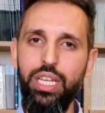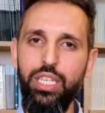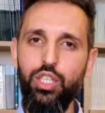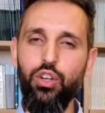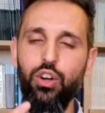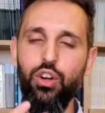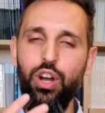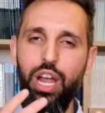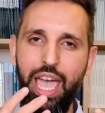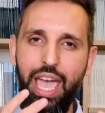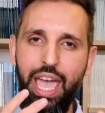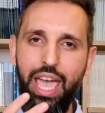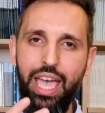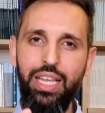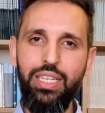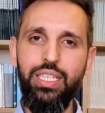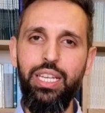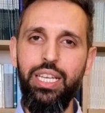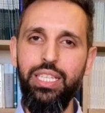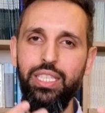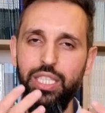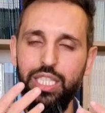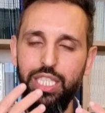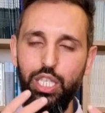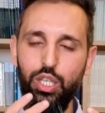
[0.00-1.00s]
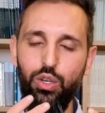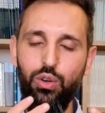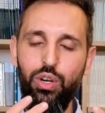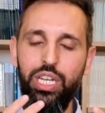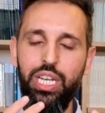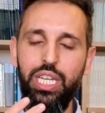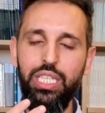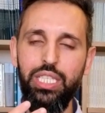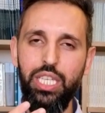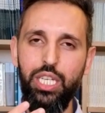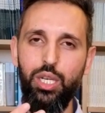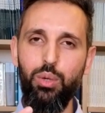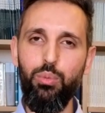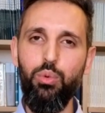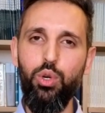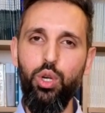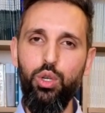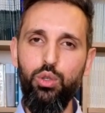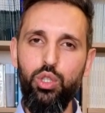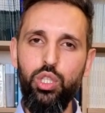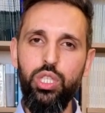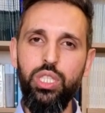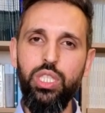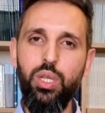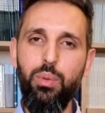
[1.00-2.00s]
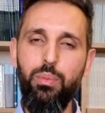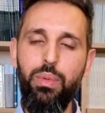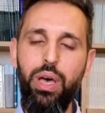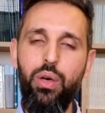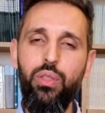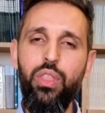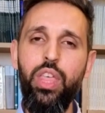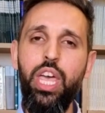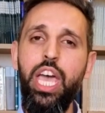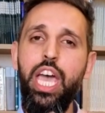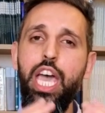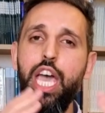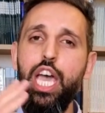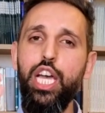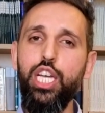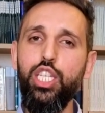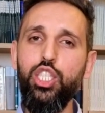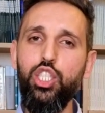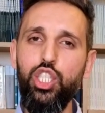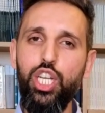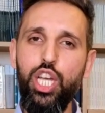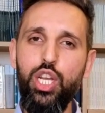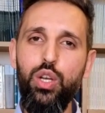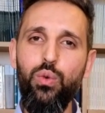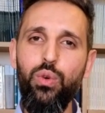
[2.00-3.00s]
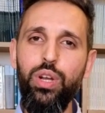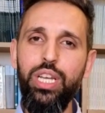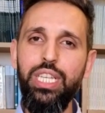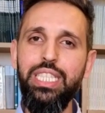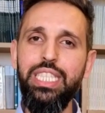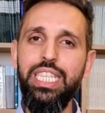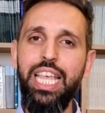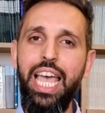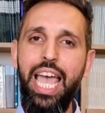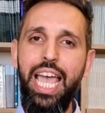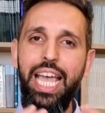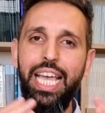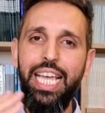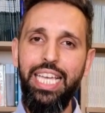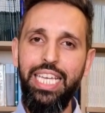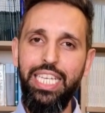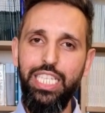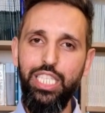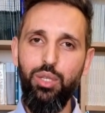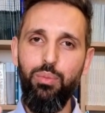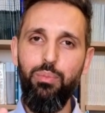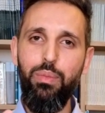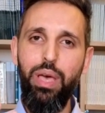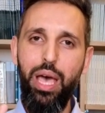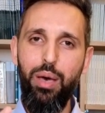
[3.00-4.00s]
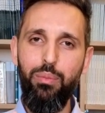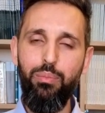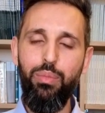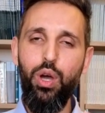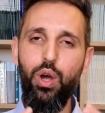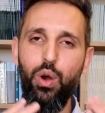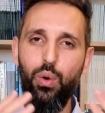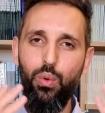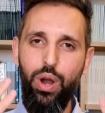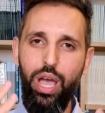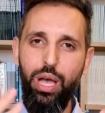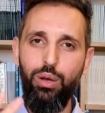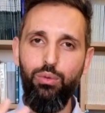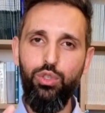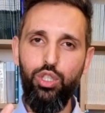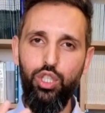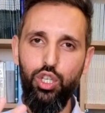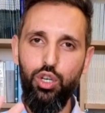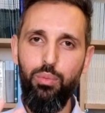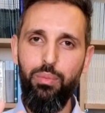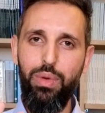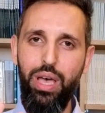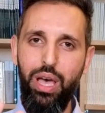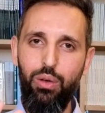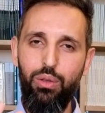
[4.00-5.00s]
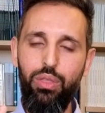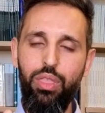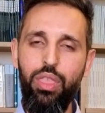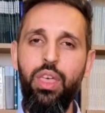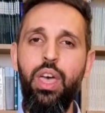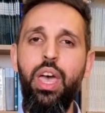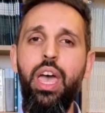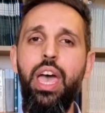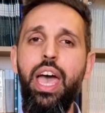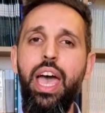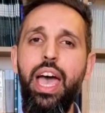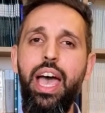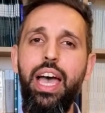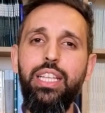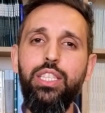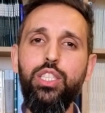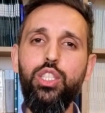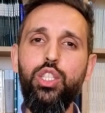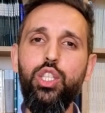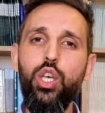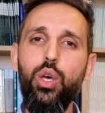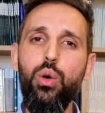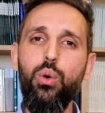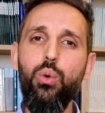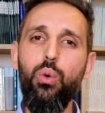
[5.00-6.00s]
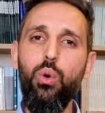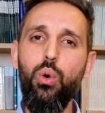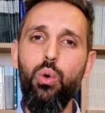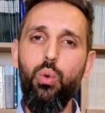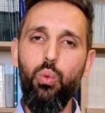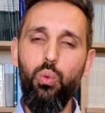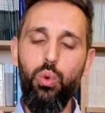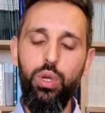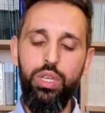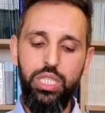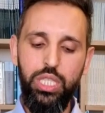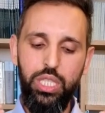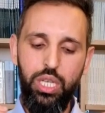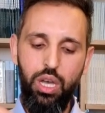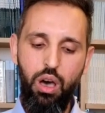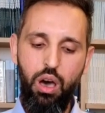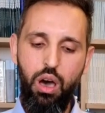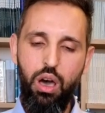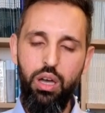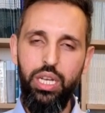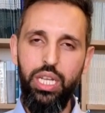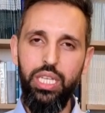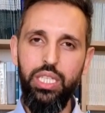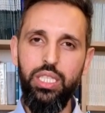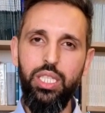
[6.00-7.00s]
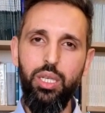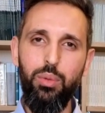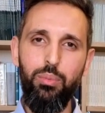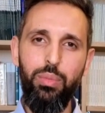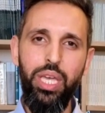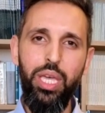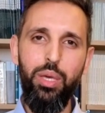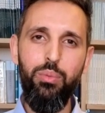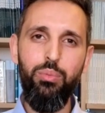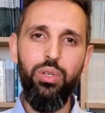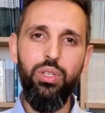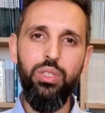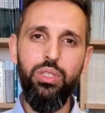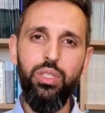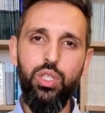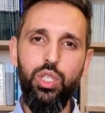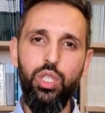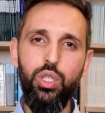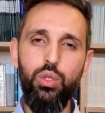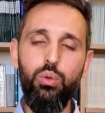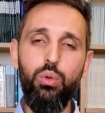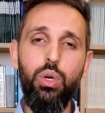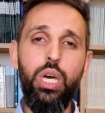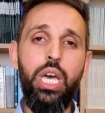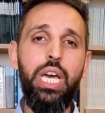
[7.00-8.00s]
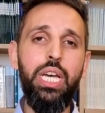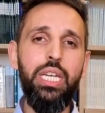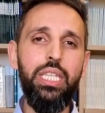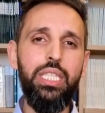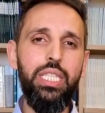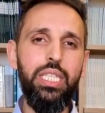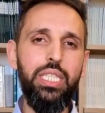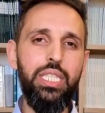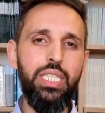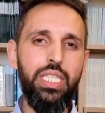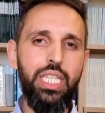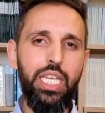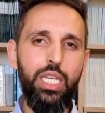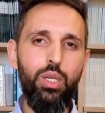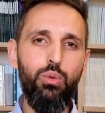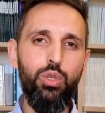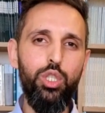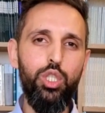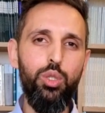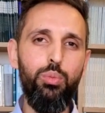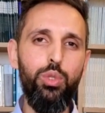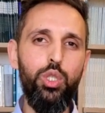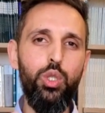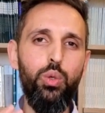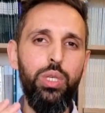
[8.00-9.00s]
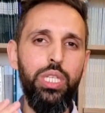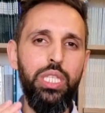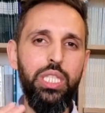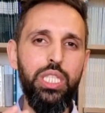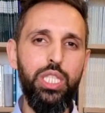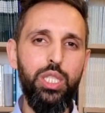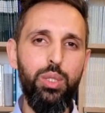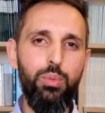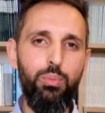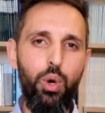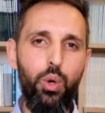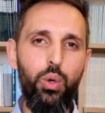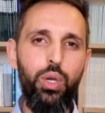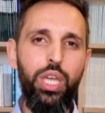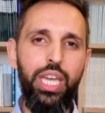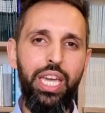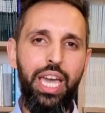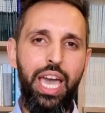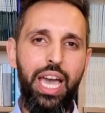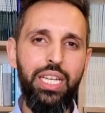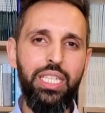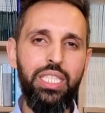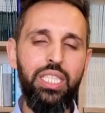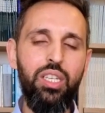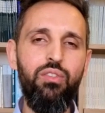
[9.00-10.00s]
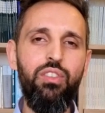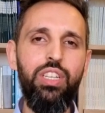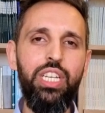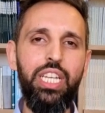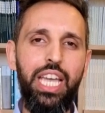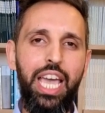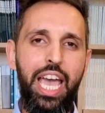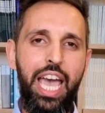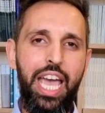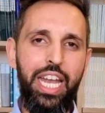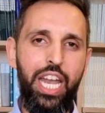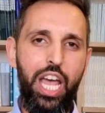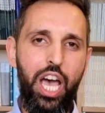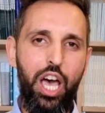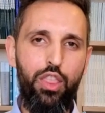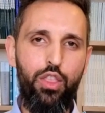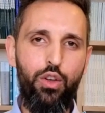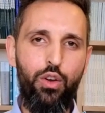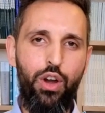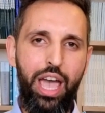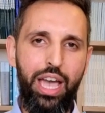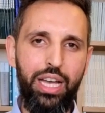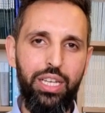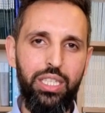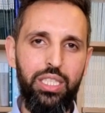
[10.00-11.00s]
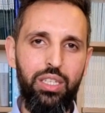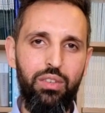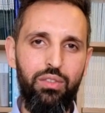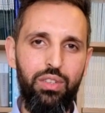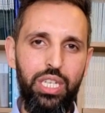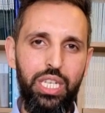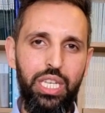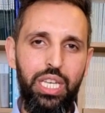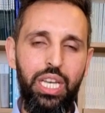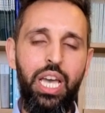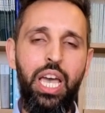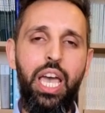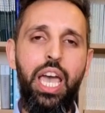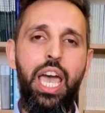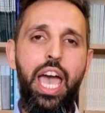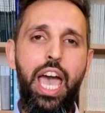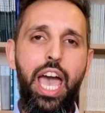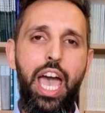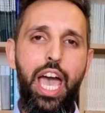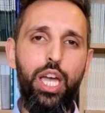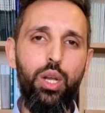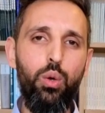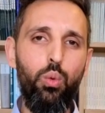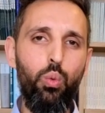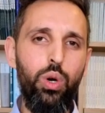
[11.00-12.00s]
Your hand and cigarette as it approaches the mouth. It generates a heat map around your mouth. And so we taught it to be able to distinguish between smoking activity and other activity. And mm-hmm.